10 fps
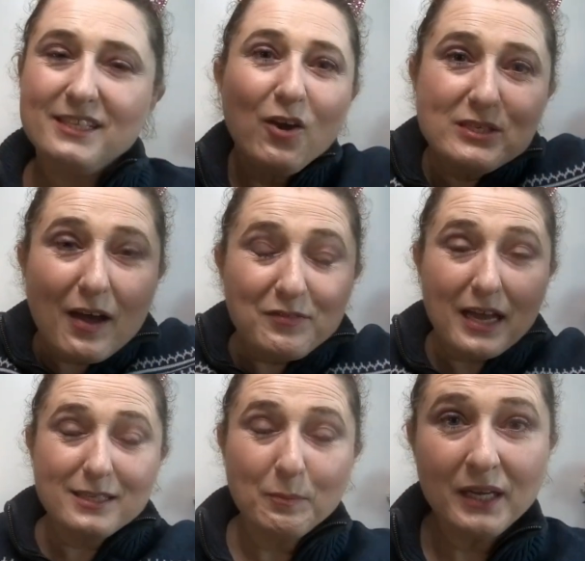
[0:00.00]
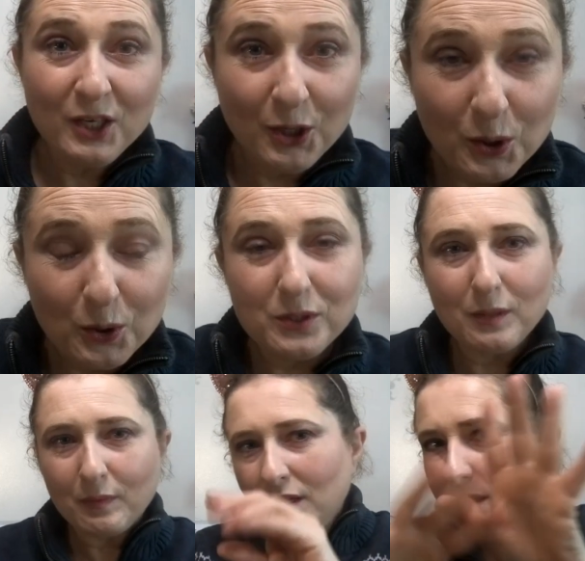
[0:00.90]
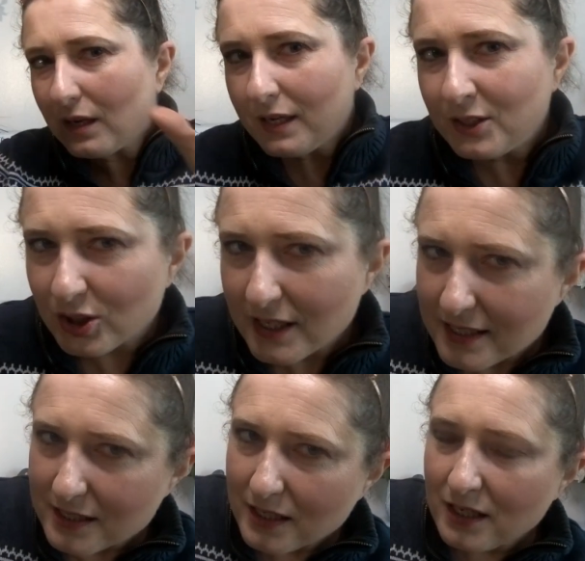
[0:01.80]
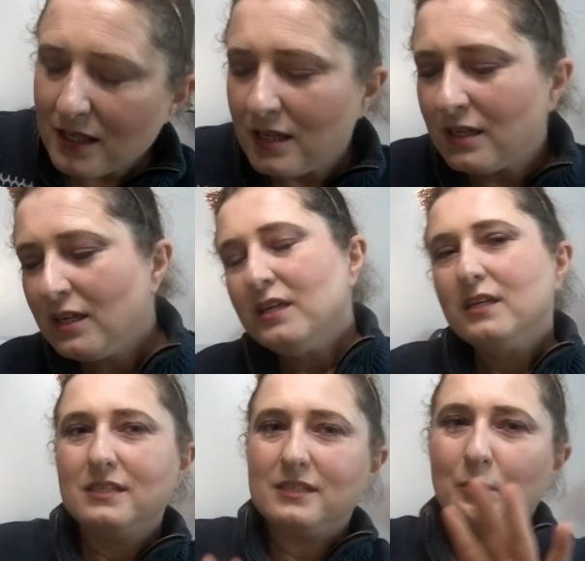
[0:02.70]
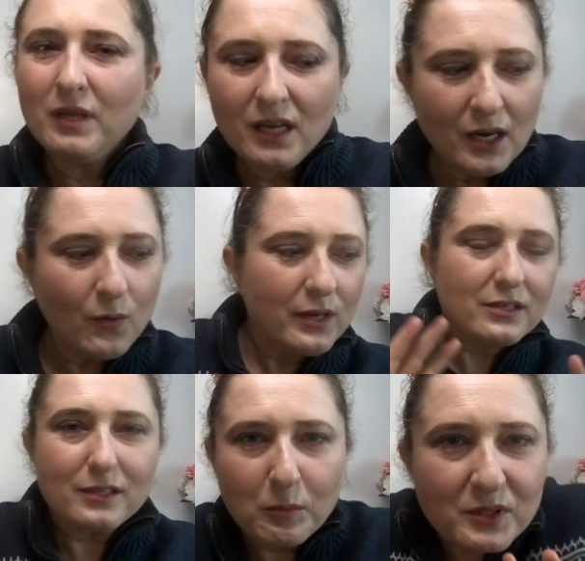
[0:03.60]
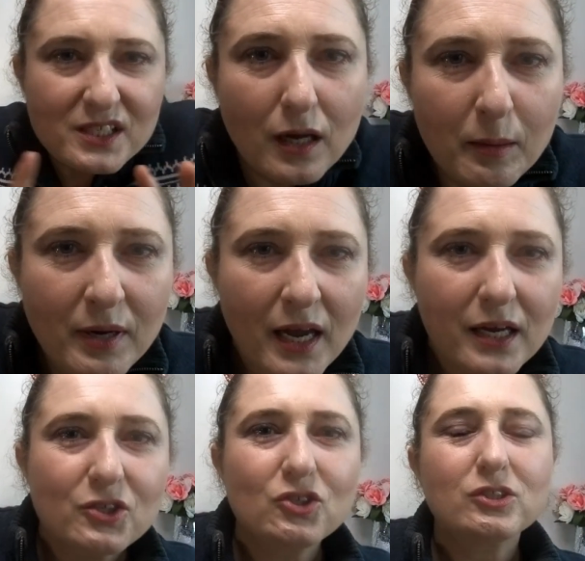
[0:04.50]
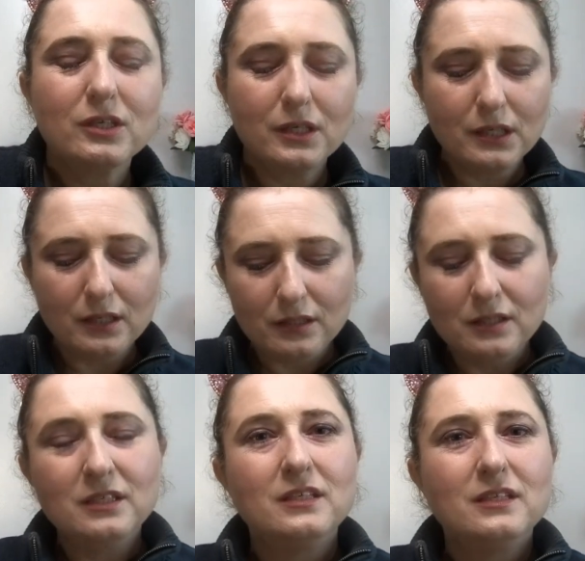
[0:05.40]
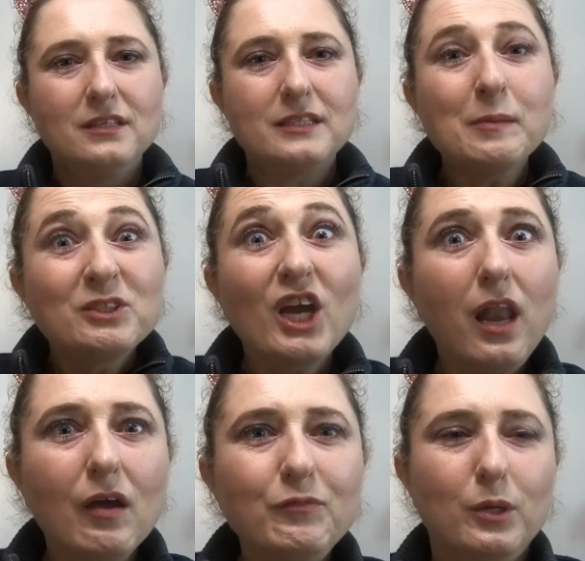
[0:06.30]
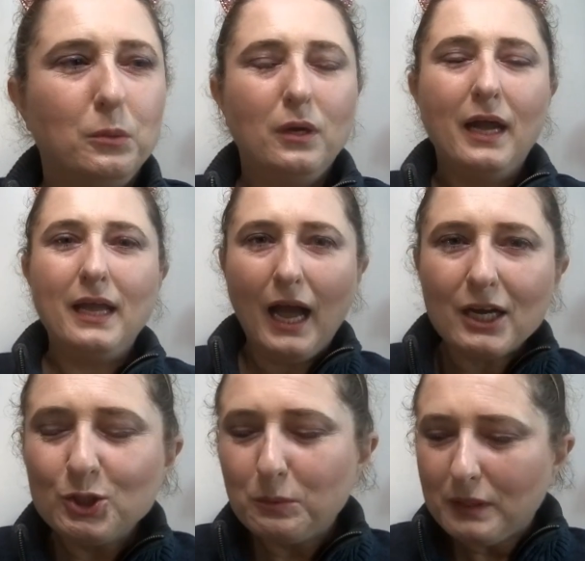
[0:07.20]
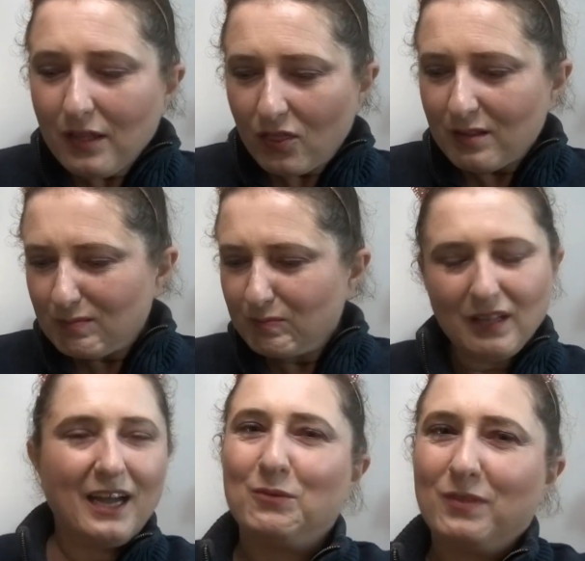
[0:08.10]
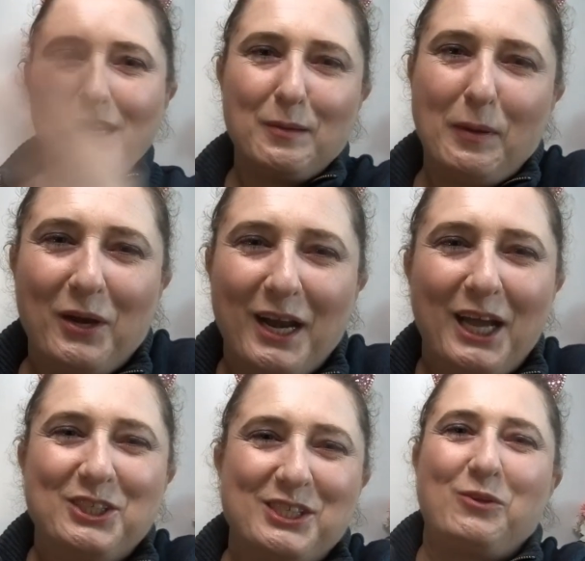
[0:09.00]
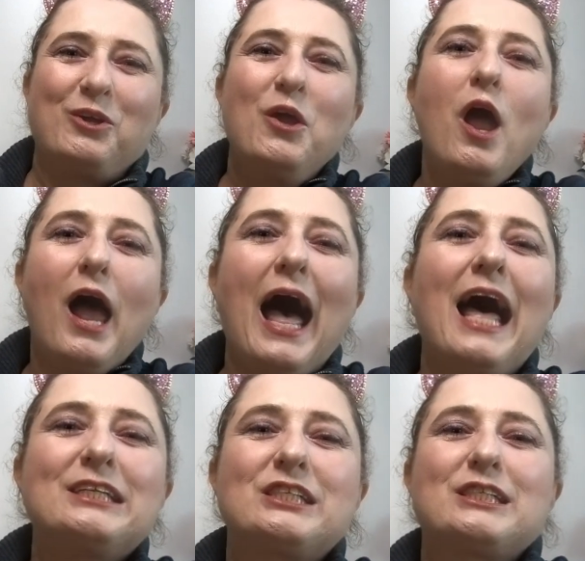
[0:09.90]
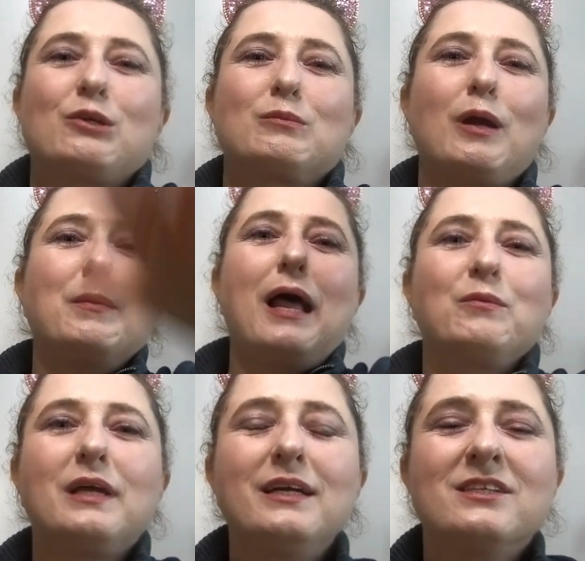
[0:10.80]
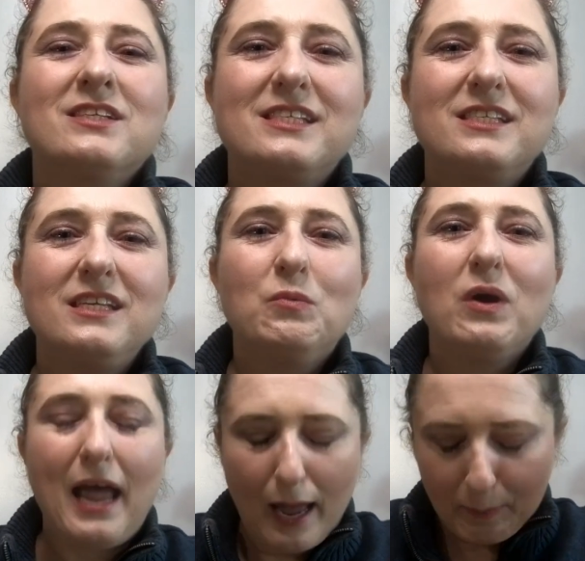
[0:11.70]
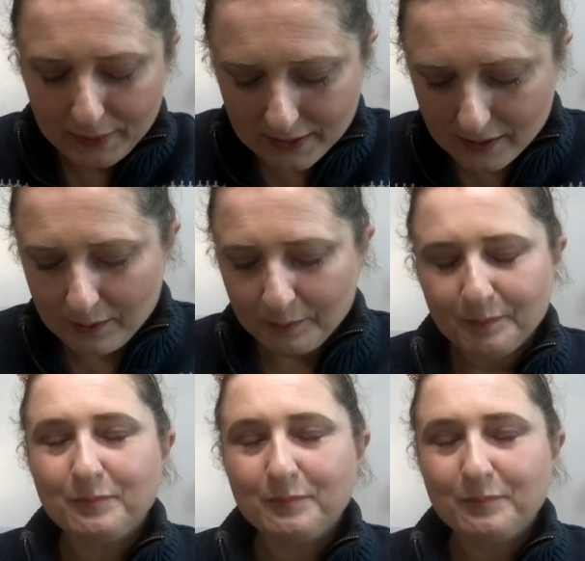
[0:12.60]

I always have to add something new, something a little interesting, something, you know, a little something extra. It's how much I love you. I don't think about it. I just throw it out there and see what happens.